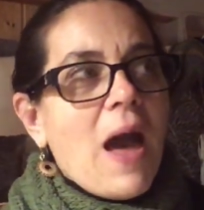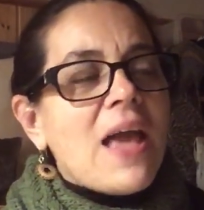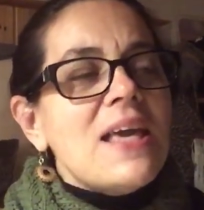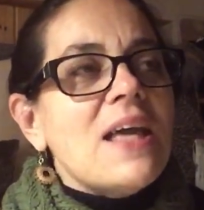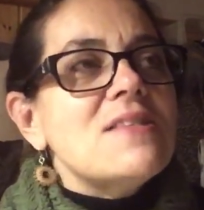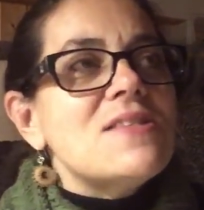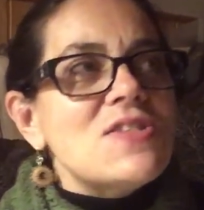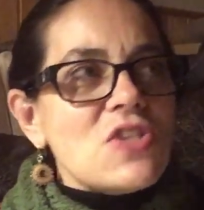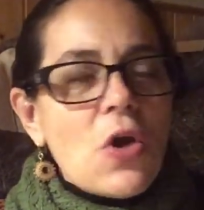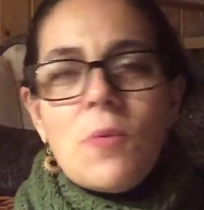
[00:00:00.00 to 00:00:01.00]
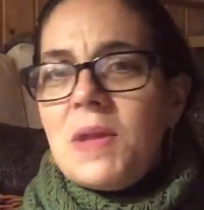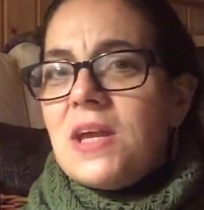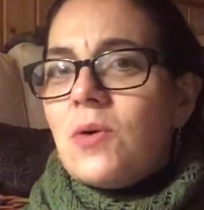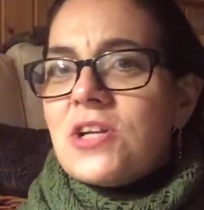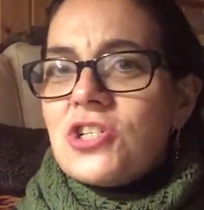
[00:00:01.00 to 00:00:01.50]
I get so many
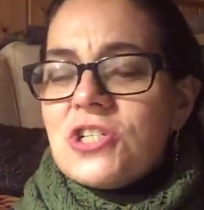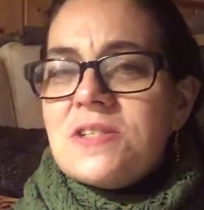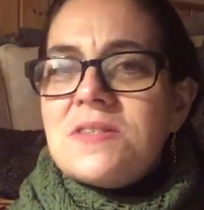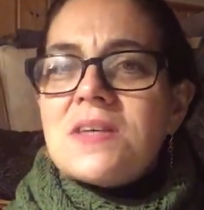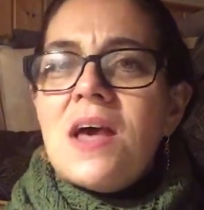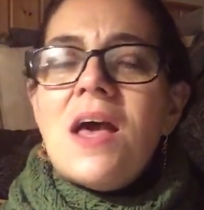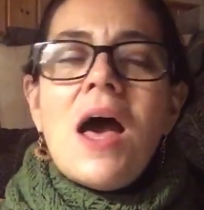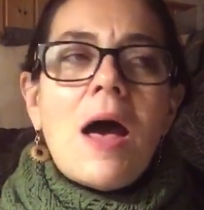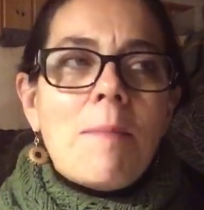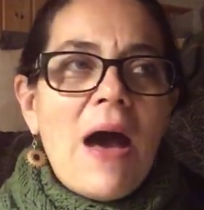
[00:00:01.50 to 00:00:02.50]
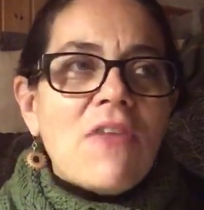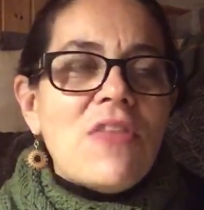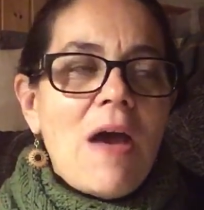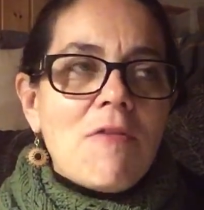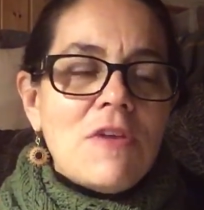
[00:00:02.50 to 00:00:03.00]
questions about
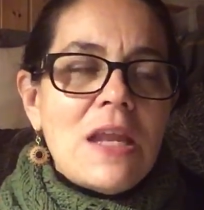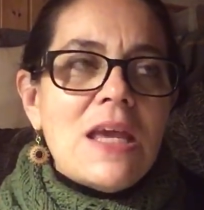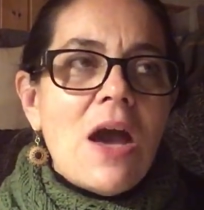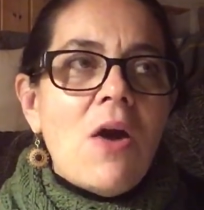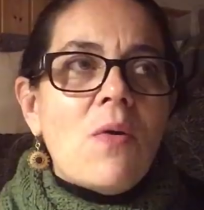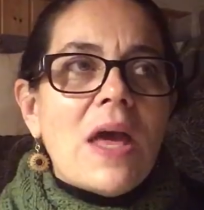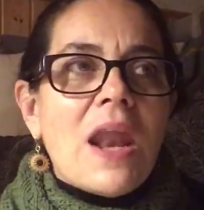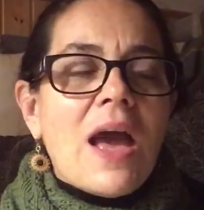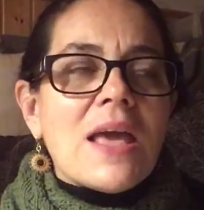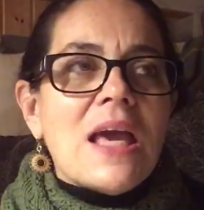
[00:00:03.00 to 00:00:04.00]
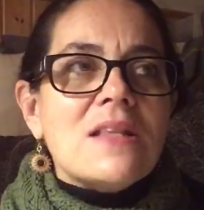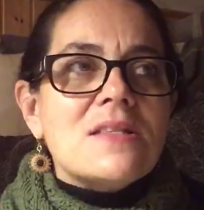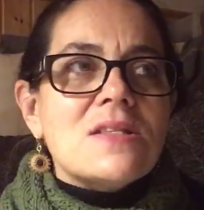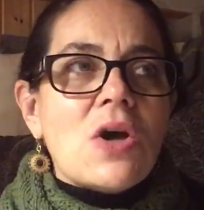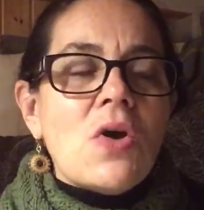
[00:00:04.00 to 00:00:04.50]
that video and I get
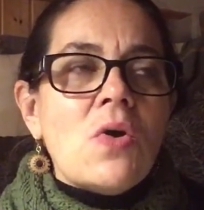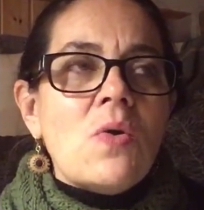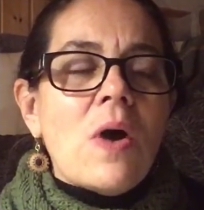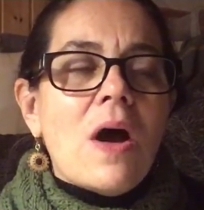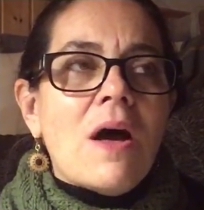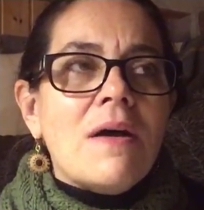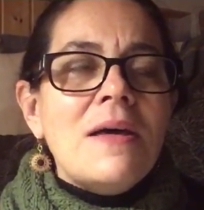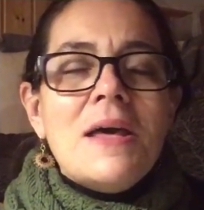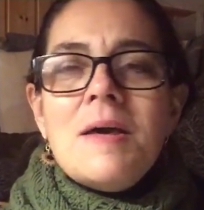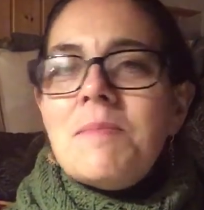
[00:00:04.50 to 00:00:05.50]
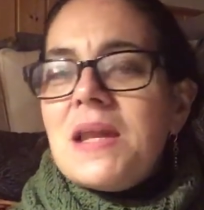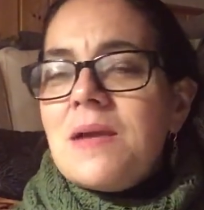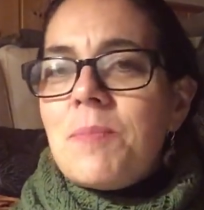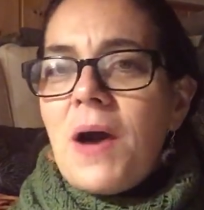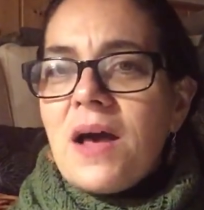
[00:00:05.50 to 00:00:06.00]
so
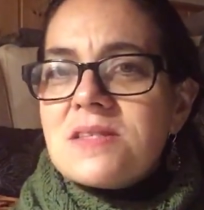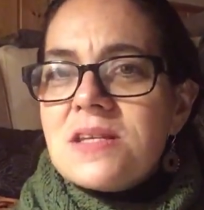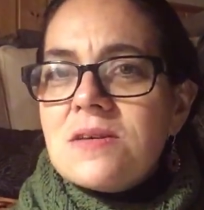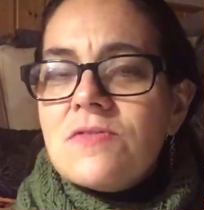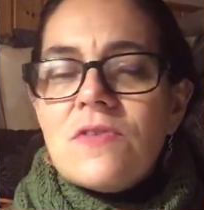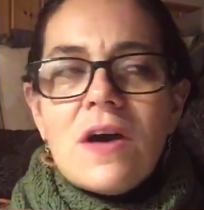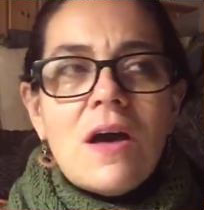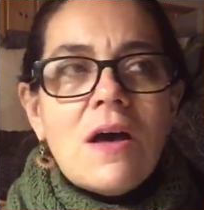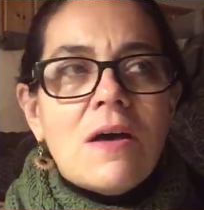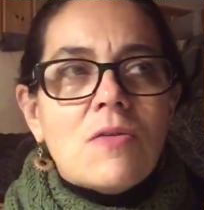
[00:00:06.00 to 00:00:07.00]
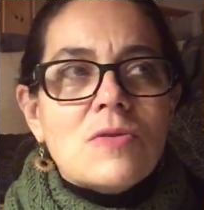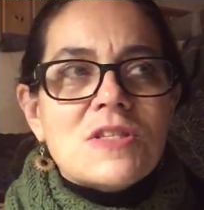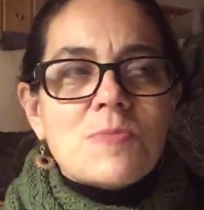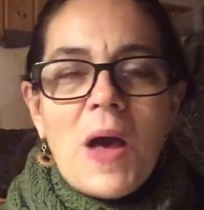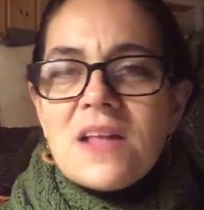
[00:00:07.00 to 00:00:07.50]
many positive
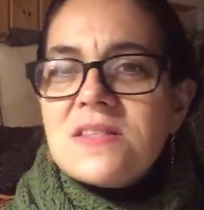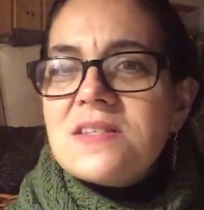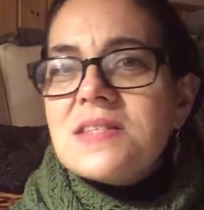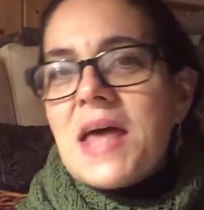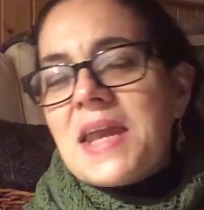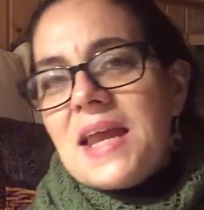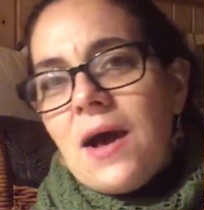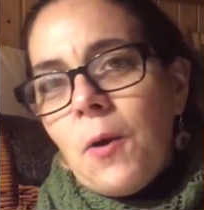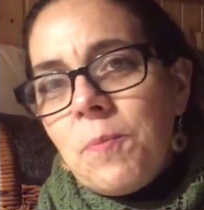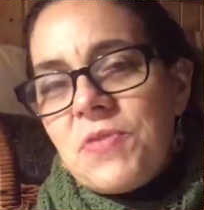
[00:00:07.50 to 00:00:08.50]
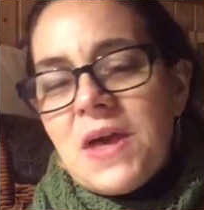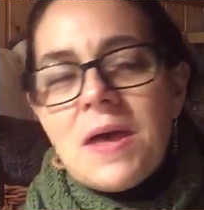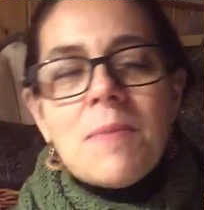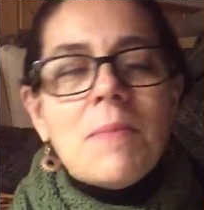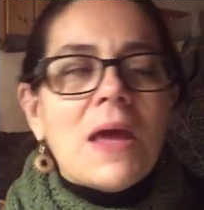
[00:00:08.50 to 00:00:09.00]
responses that it helped
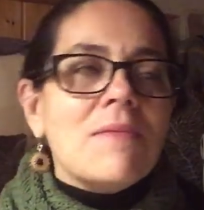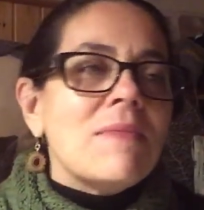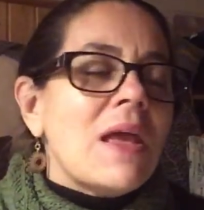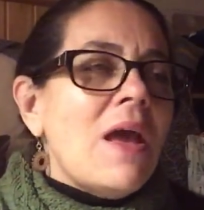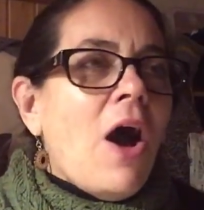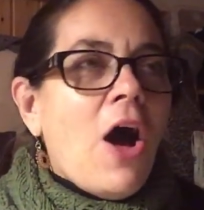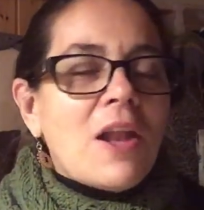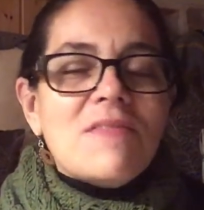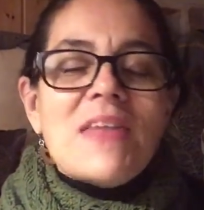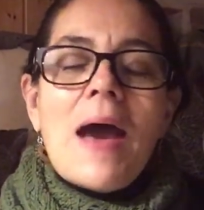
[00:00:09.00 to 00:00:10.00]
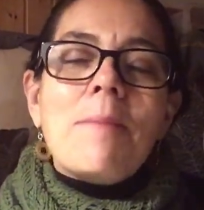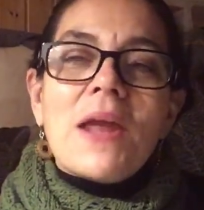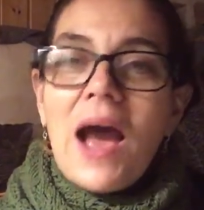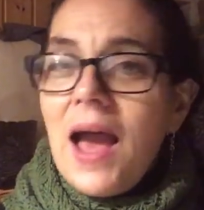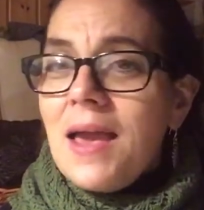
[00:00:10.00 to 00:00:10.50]
them and all of that.
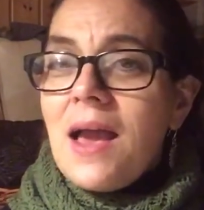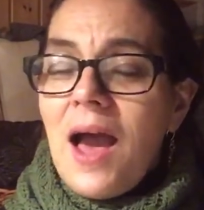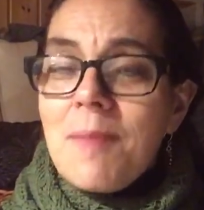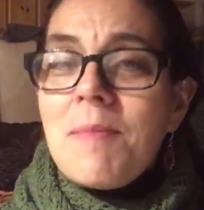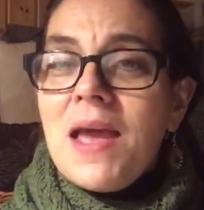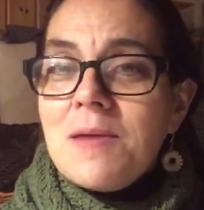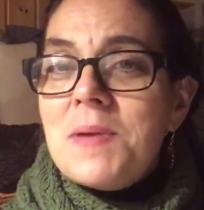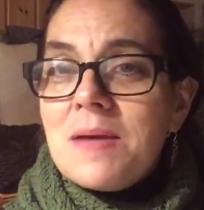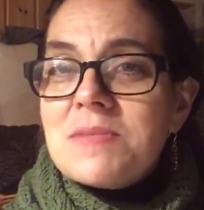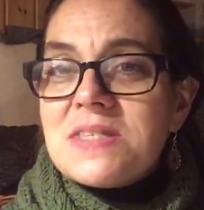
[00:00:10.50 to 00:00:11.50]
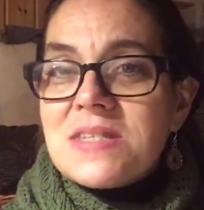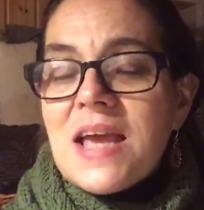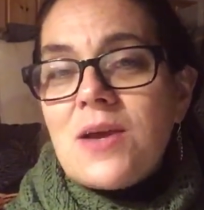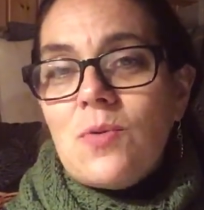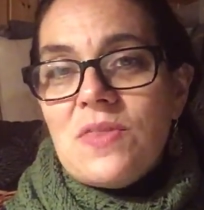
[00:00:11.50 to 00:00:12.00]
But I made a big
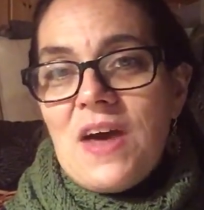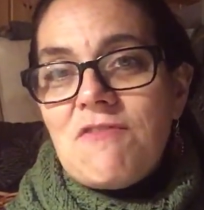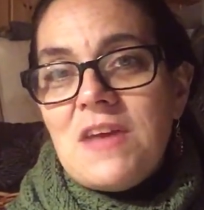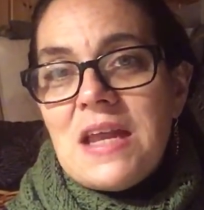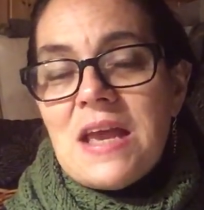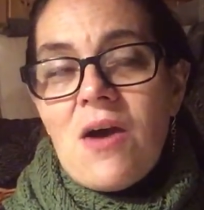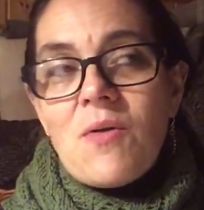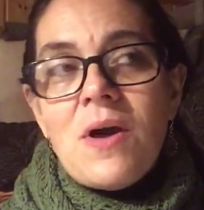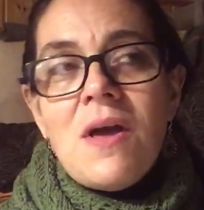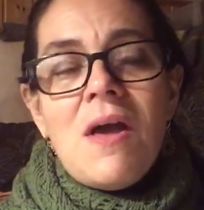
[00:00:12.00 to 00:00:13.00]
mistake with that video.